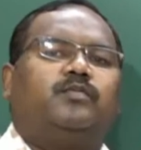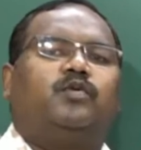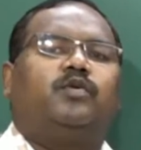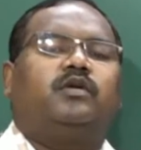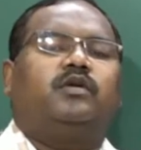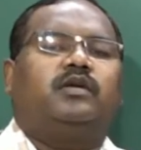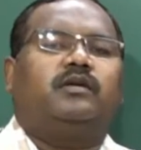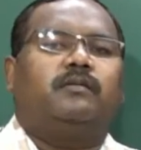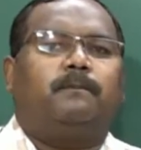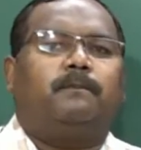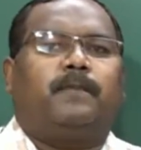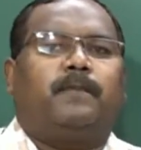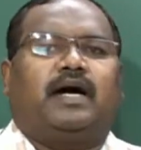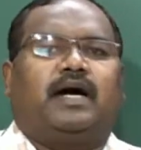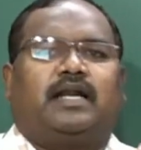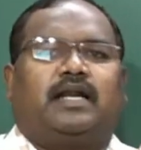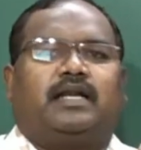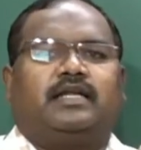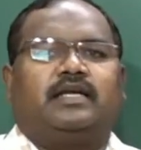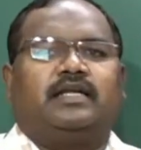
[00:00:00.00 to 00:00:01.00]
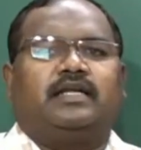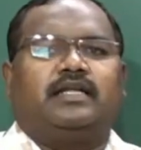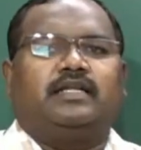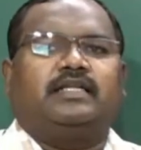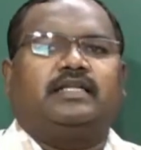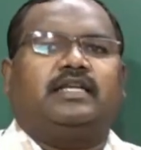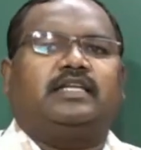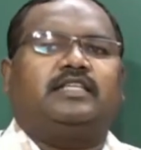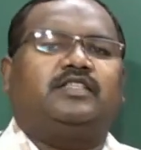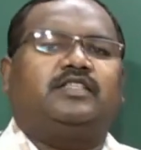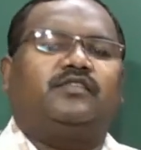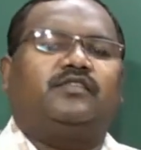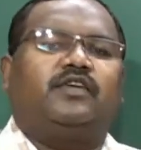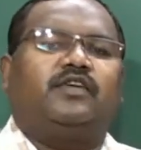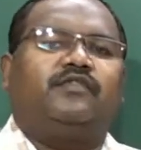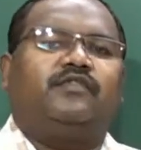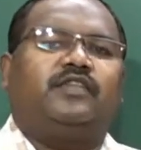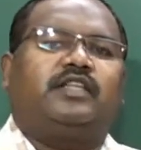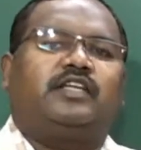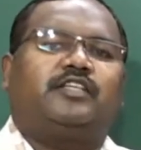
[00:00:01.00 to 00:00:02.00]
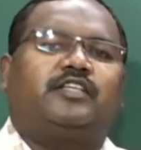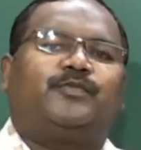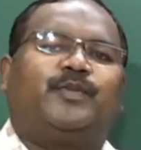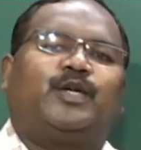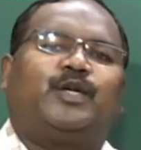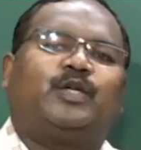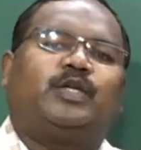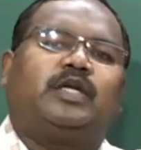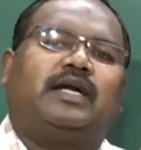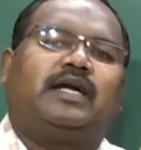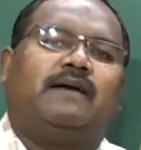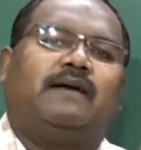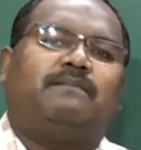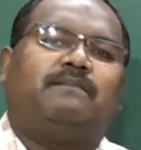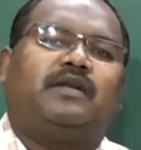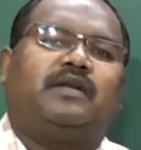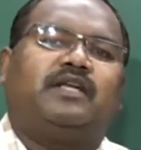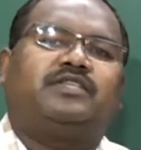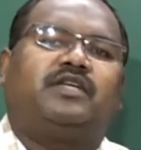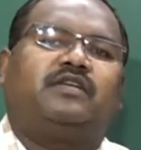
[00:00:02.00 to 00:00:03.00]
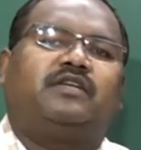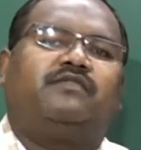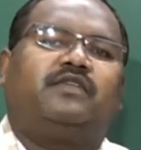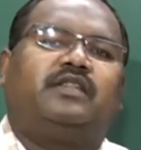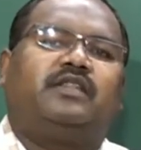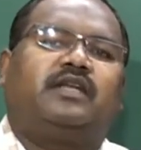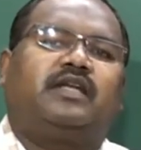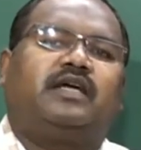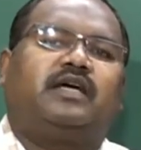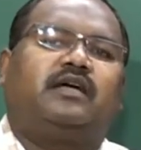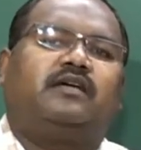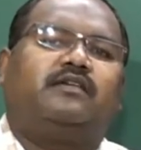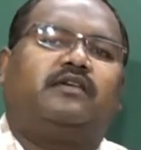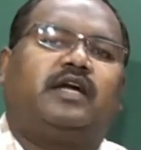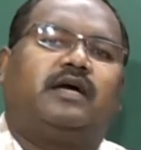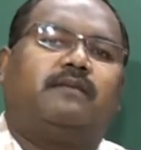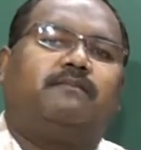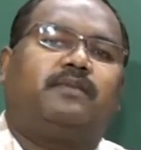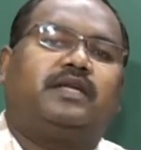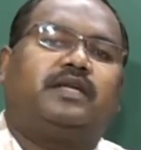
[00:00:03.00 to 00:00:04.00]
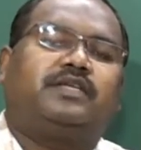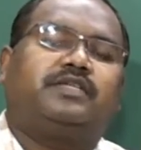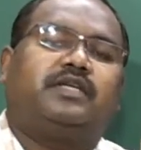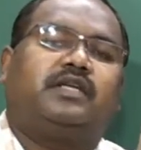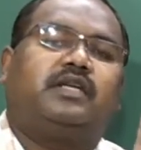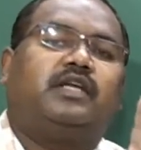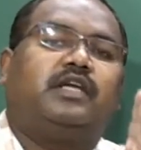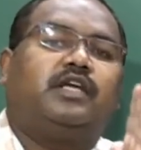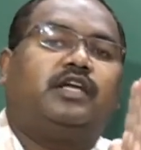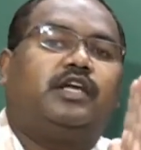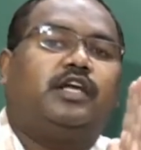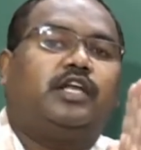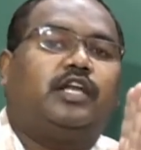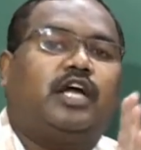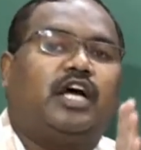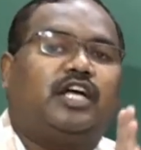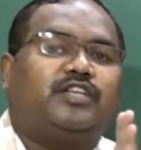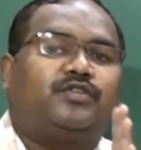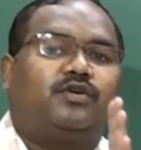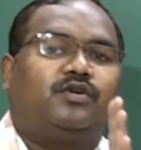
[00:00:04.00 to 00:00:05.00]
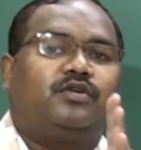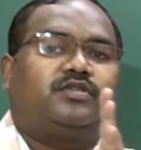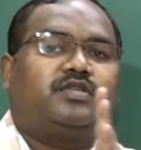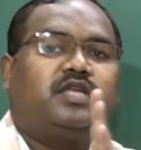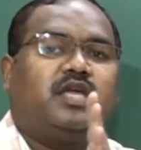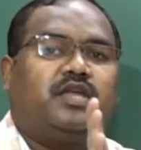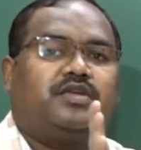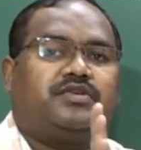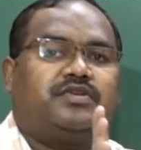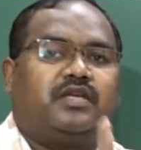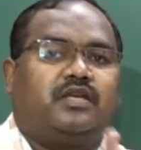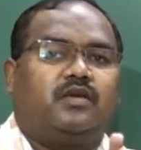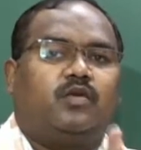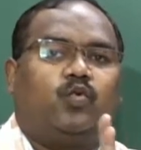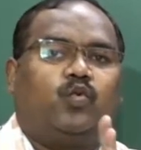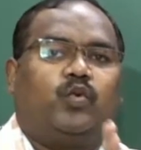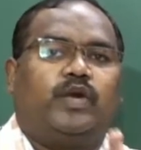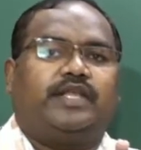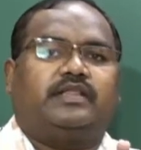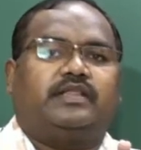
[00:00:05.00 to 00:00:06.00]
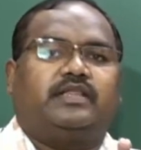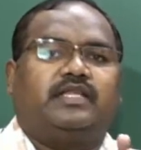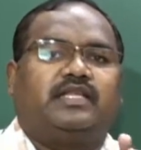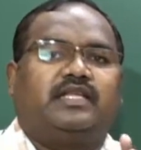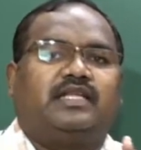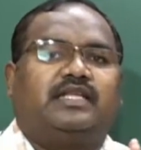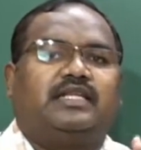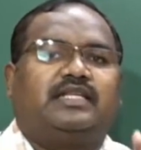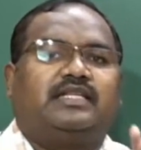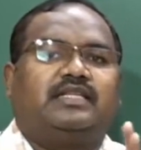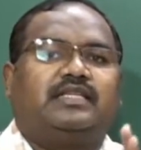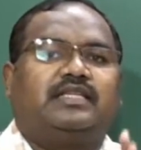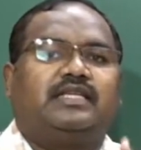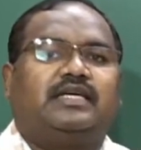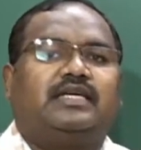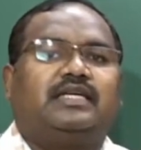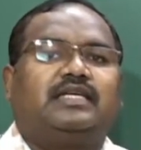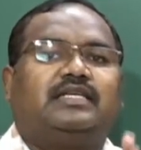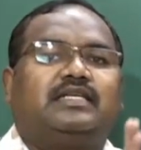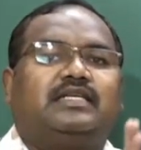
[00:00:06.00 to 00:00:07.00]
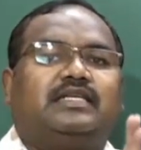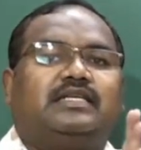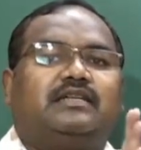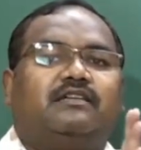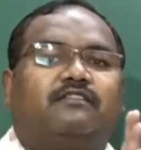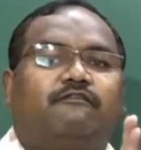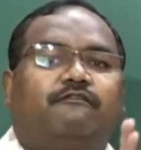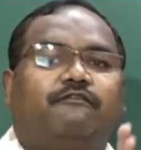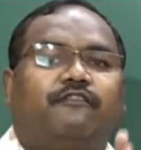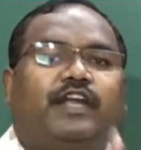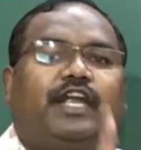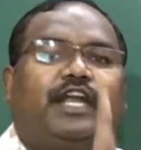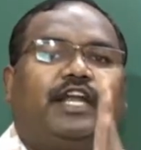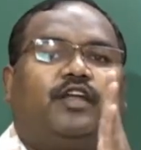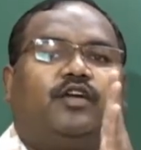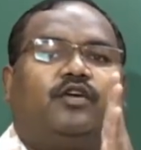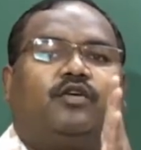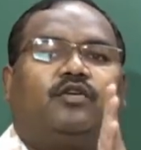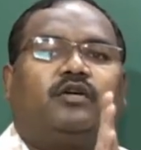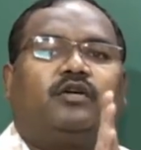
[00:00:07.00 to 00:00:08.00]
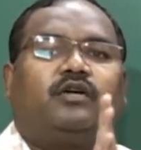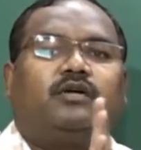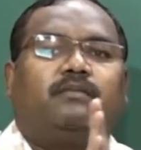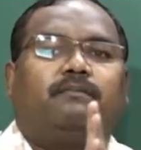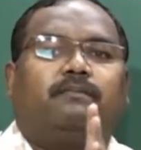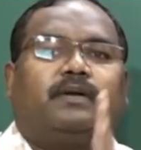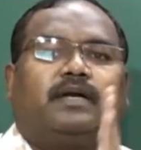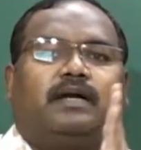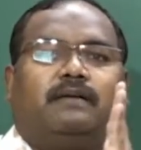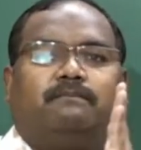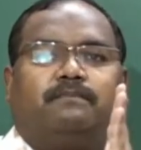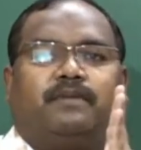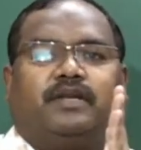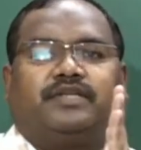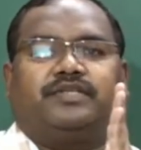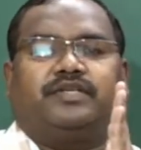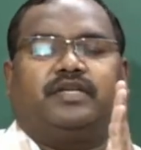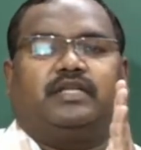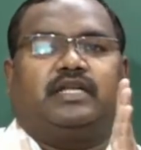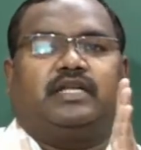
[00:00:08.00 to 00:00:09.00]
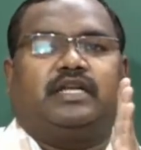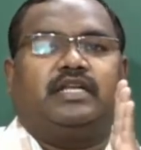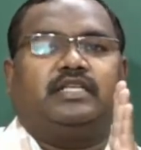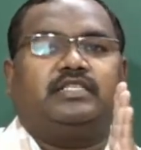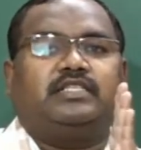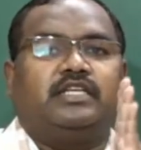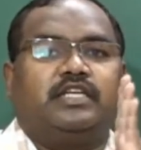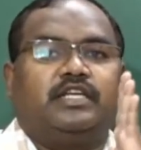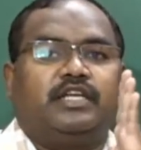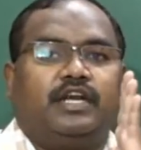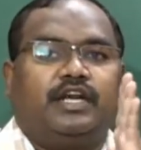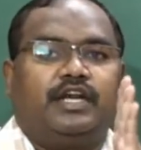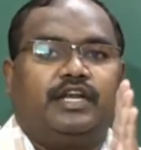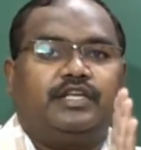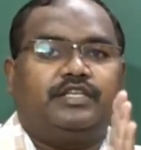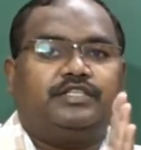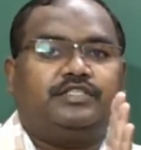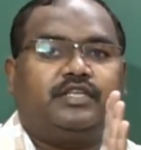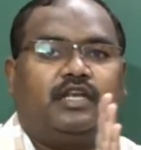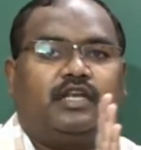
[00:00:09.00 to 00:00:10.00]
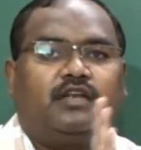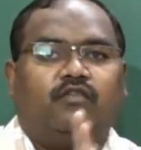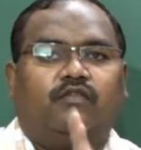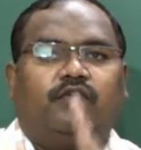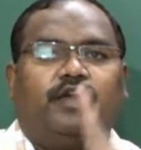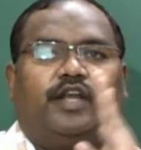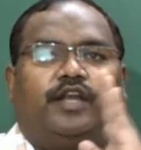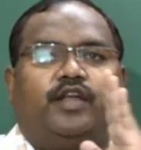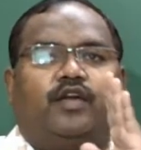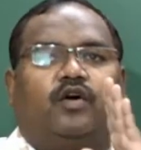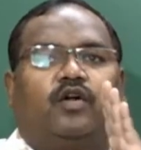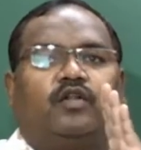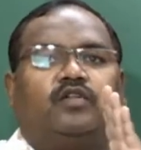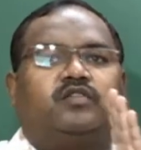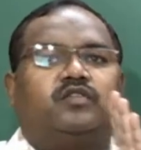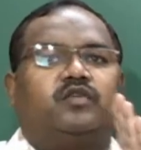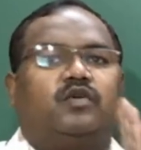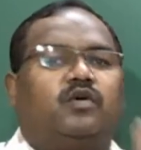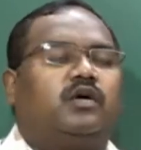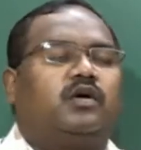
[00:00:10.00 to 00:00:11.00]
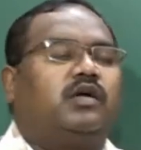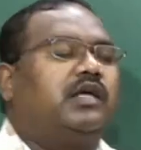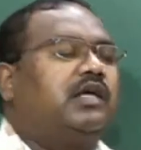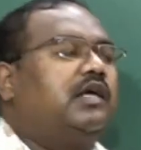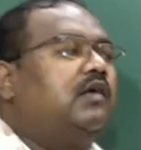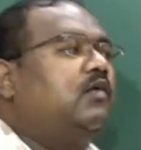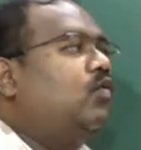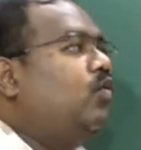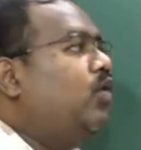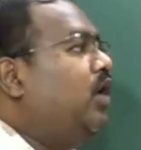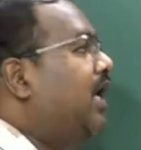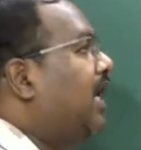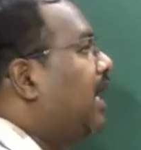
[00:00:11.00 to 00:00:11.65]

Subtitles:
more part, that is even with respect to the compression in association with the video compression, that is digital video also. We